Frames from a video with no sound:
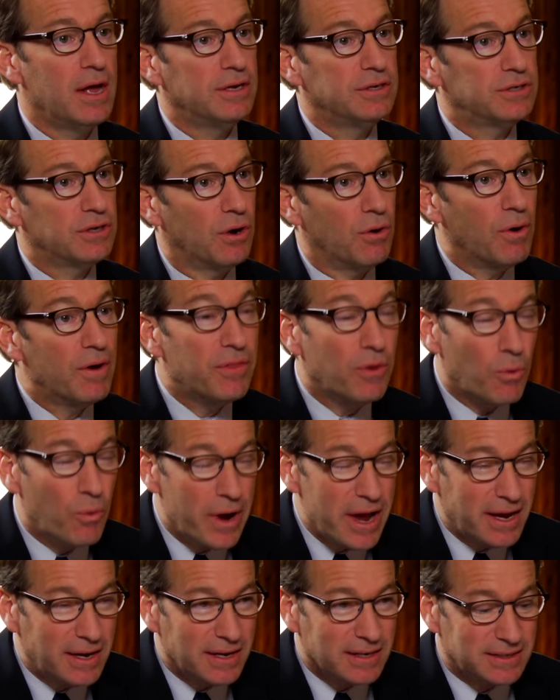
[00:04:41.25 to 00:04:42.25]
So the
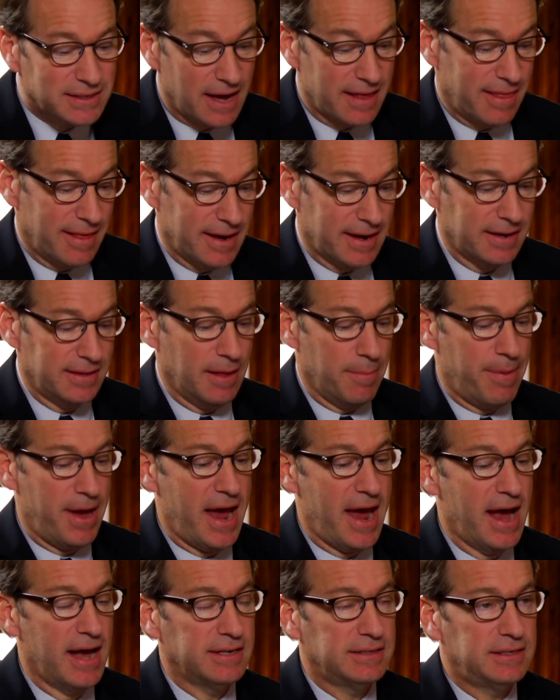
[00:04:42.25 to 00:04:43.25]
weakness, I think, in the
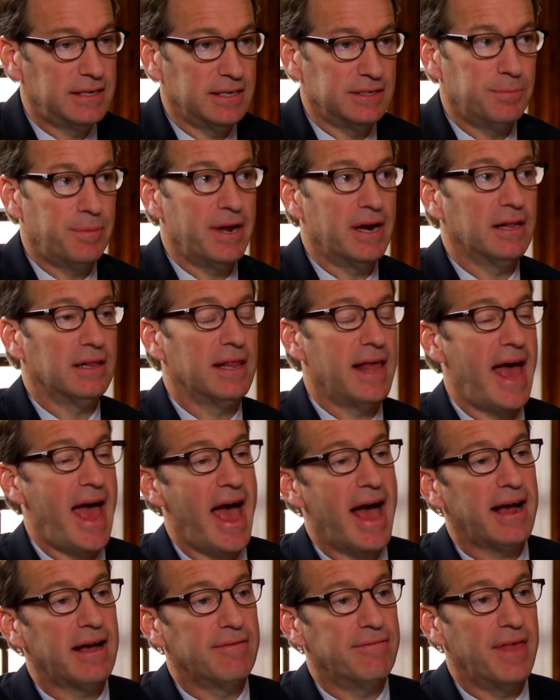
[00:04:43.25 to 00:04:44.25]
past has been a
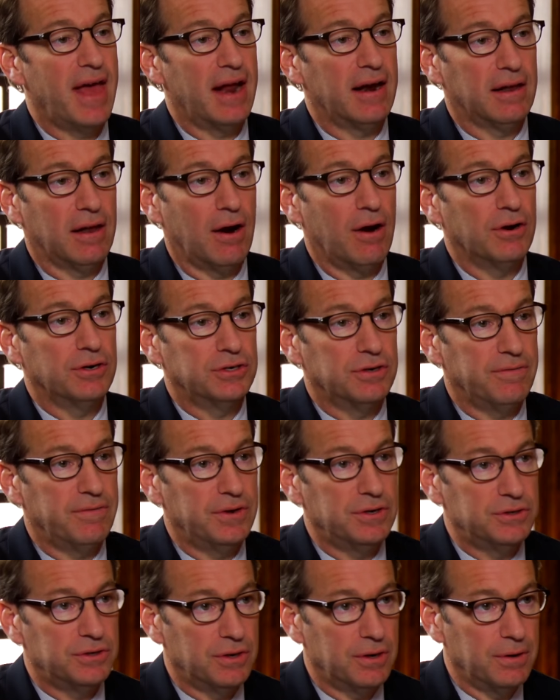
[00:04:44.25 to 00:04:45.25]
lack of that larger
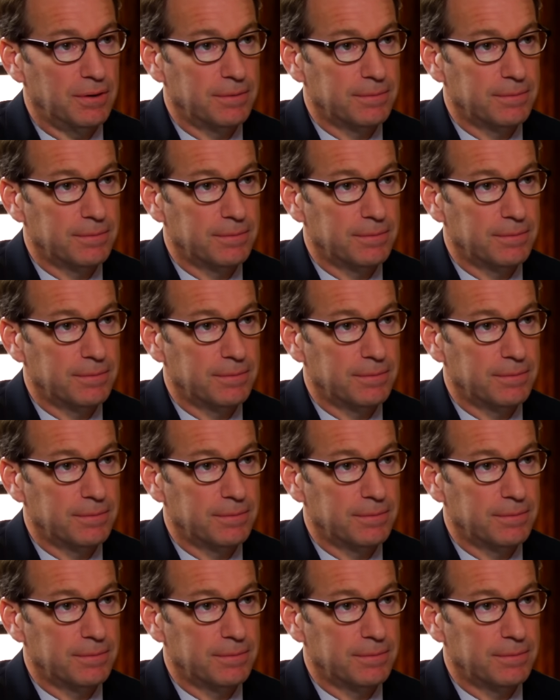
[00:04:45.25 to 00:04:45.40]
vision.